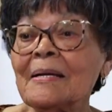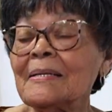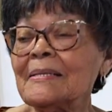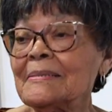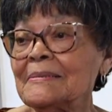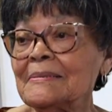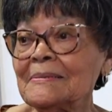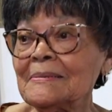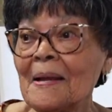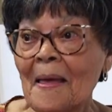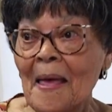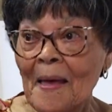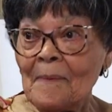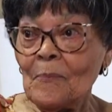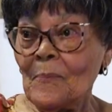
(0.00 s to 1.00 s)
and
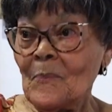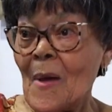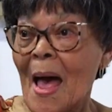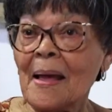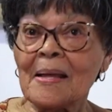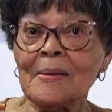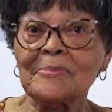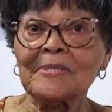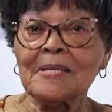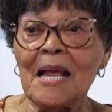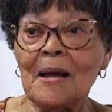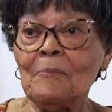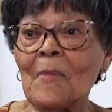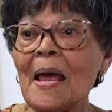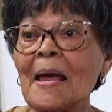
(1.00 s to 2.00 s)
I can see
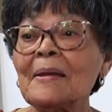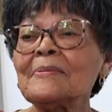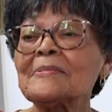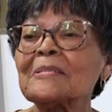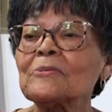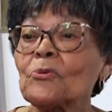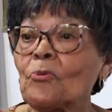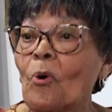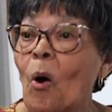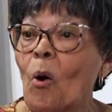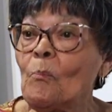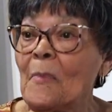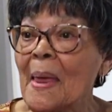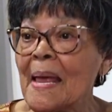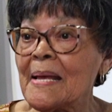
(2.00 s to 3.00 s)
them,
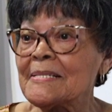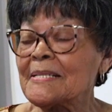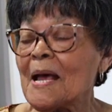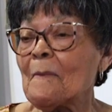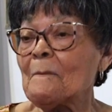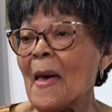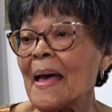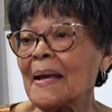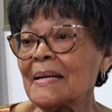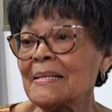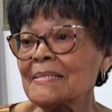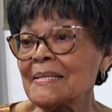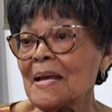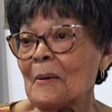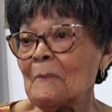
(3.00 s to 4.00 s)
grown men come back
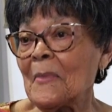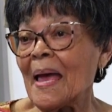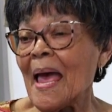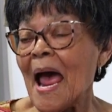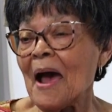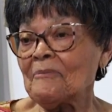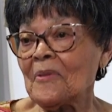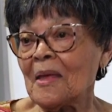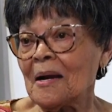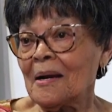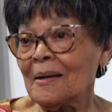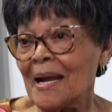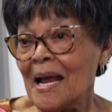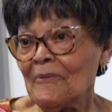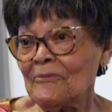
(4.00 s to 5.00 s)
and see them after they
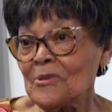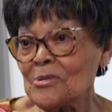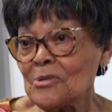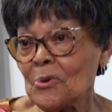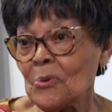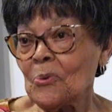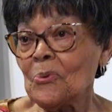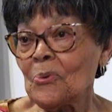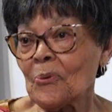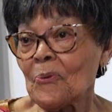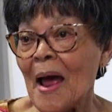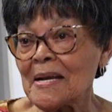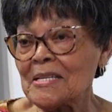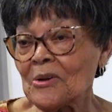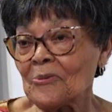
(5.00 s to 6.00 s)
done left the school and
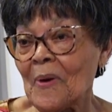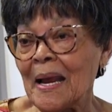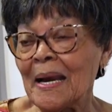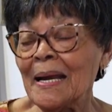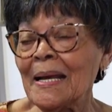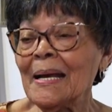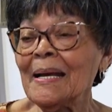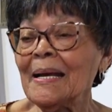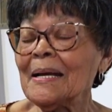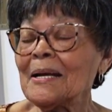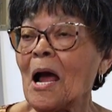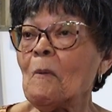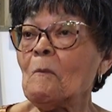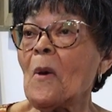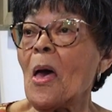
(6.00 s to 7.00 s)
graduated.
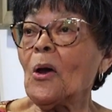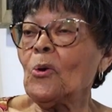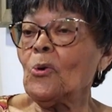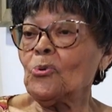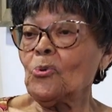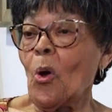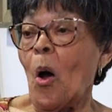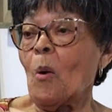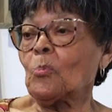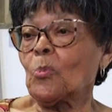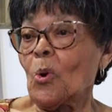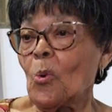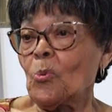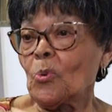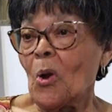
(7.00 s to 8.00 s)
Come back and say, I'm
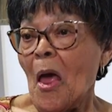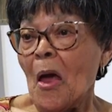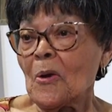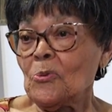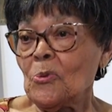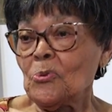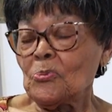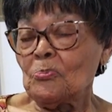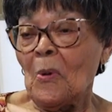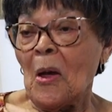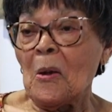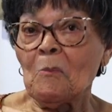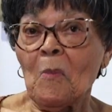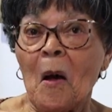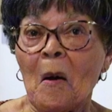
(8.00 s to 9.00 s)
glad you
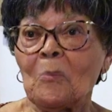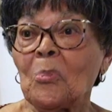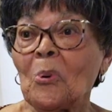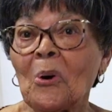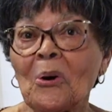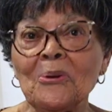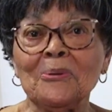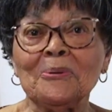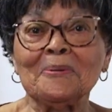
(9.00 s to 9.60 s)
spanked my butt.